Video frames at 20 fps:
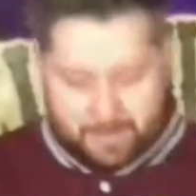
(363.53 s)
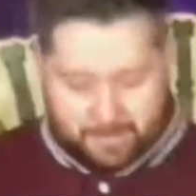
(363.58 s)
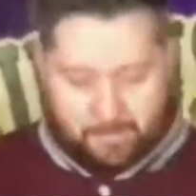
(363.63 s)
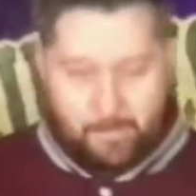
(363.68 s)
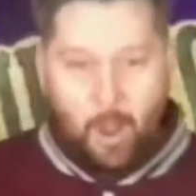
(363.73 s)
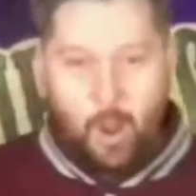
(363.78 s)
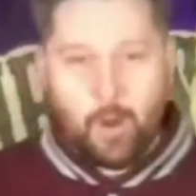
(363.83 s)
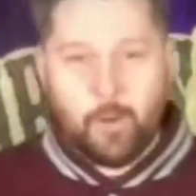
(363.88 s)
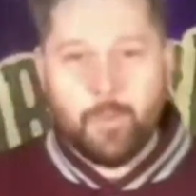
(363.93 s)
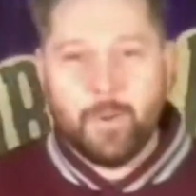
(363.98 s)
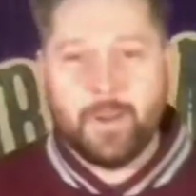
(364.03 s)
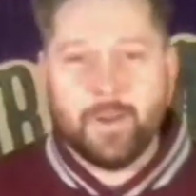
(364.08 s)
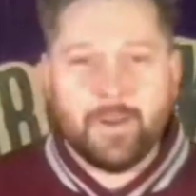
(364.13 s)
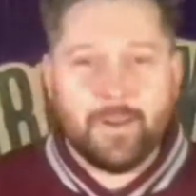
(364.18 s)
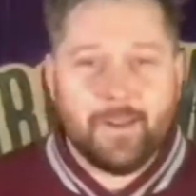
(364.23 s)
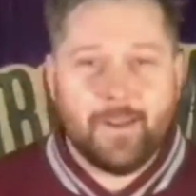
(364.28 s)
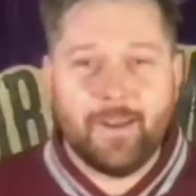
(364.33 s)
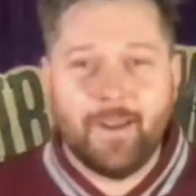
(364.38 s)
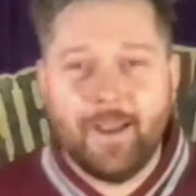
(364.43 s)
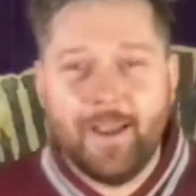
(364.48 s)
moment.
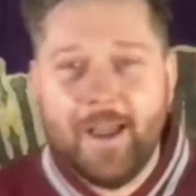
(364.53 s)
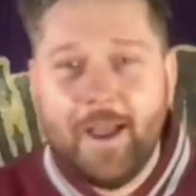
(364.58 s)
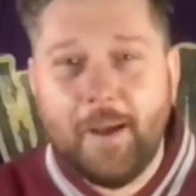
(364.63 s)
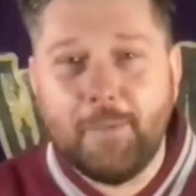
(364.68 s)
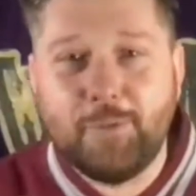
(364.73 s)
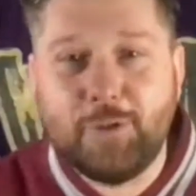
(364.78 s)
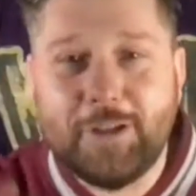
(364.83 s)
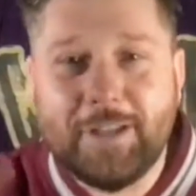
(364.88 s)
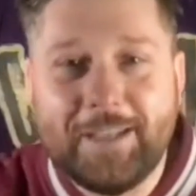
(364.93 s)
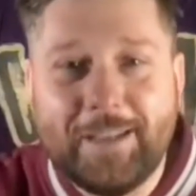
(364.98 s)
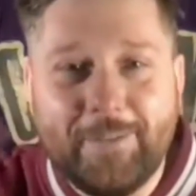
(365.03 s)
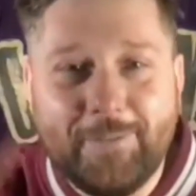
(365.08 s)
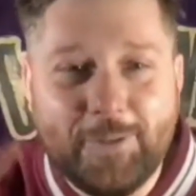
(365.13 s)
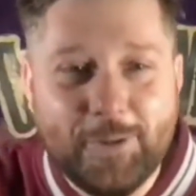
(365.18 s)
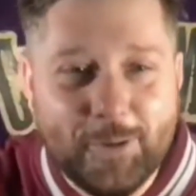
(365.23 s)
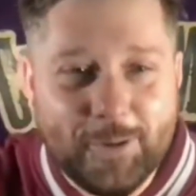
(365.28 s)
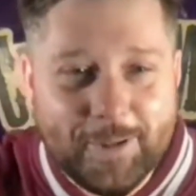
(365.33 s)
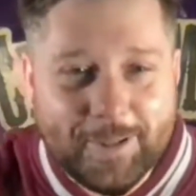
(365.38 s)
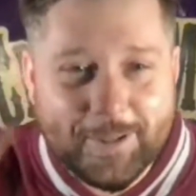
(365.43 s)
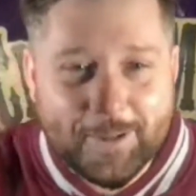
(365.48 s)
I'm just going to give
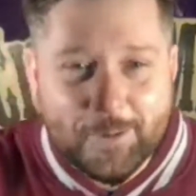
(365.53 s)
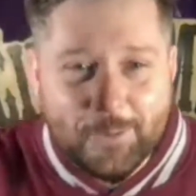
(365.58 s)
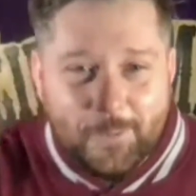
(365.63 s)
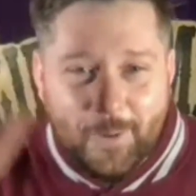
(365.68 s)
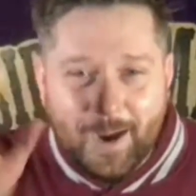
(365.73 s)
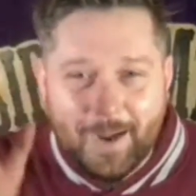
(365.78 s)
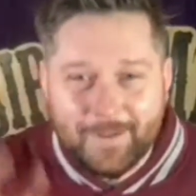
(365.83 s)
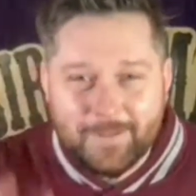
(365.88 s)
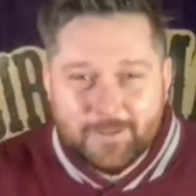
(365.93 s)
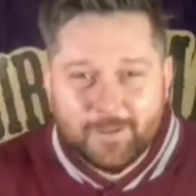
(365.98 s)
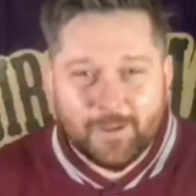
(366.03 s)
you all a little wave